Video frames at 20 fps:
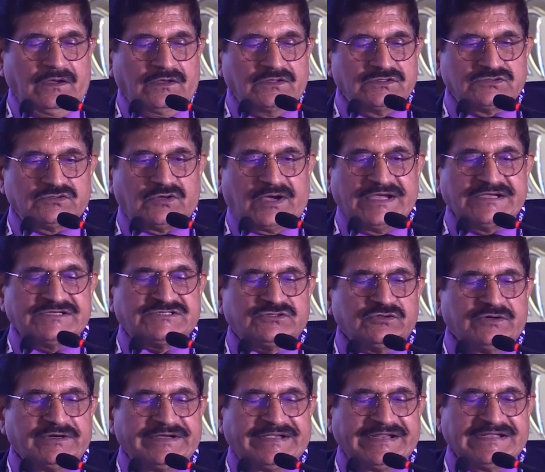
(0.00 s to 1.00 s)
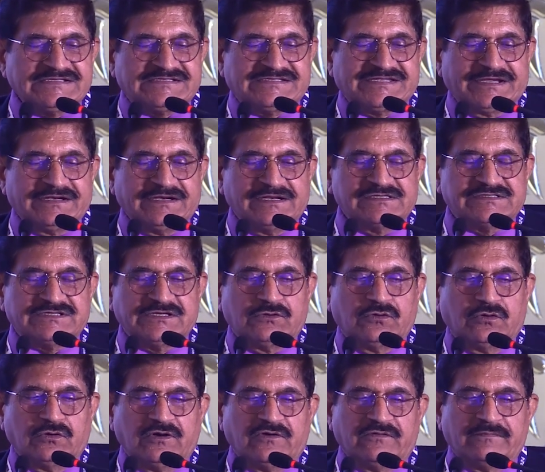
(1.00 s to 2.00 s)
So iso-intense signals in
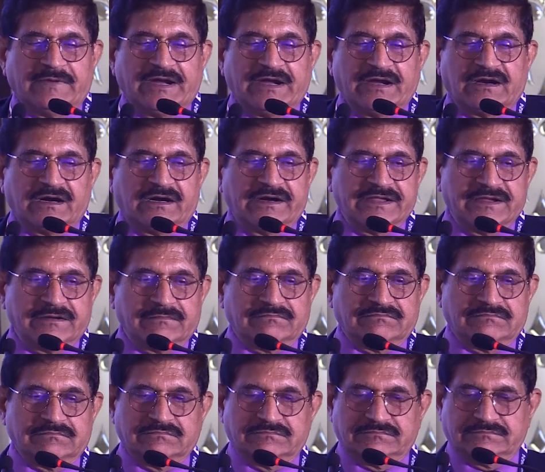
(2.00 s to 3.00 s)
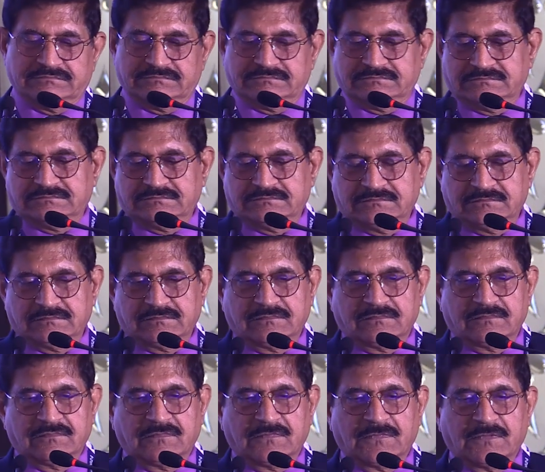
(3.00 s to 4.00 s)
whole of myocardium.
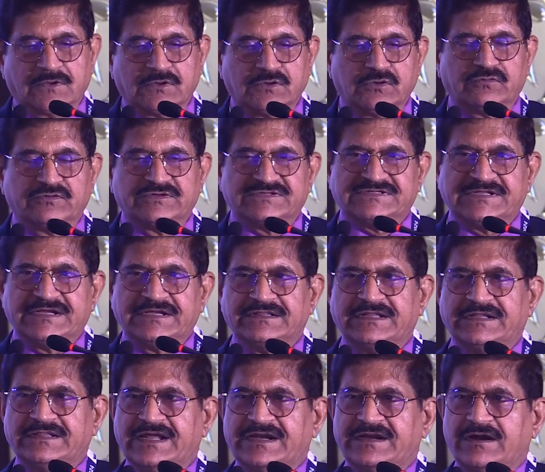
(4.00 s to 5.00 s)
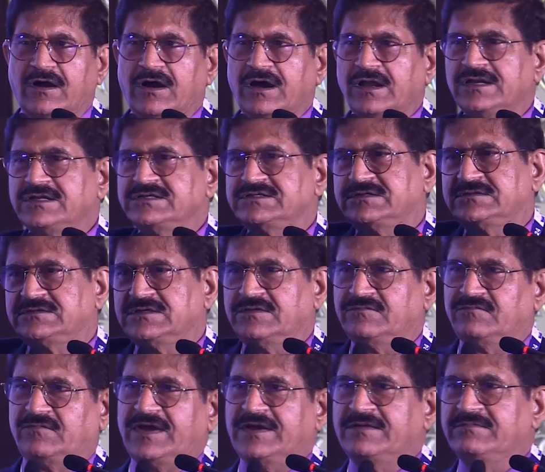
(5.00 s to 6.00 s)
You would think that all is
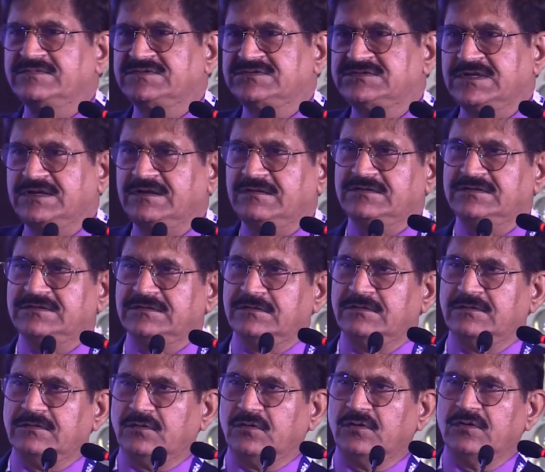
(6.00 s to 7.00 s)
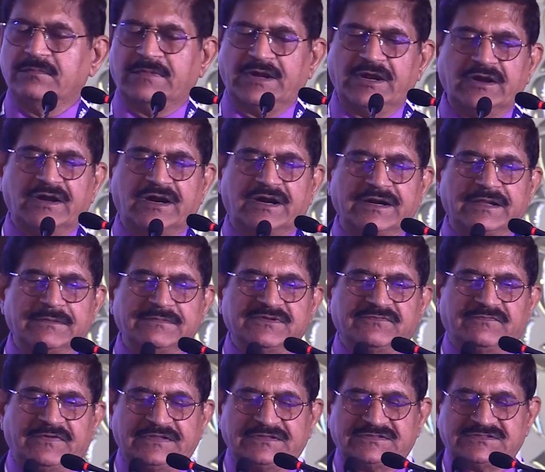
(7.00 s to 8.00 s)
one whole myocardium is
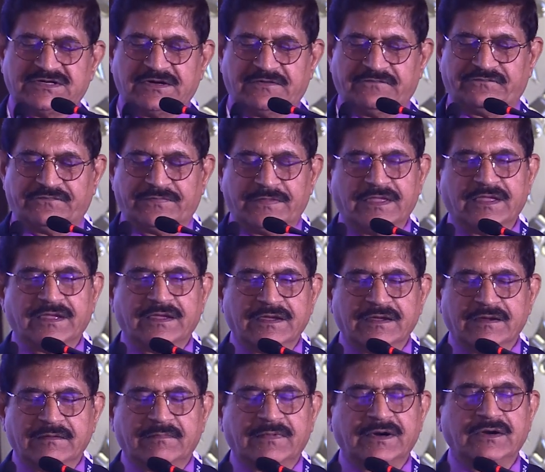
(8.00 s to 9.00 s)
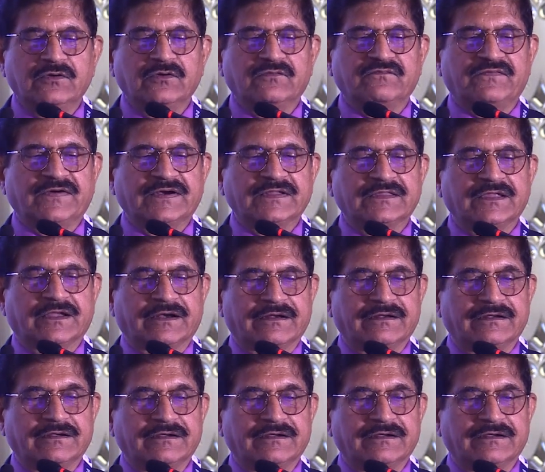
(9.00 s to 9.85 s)
one stuff. But look further.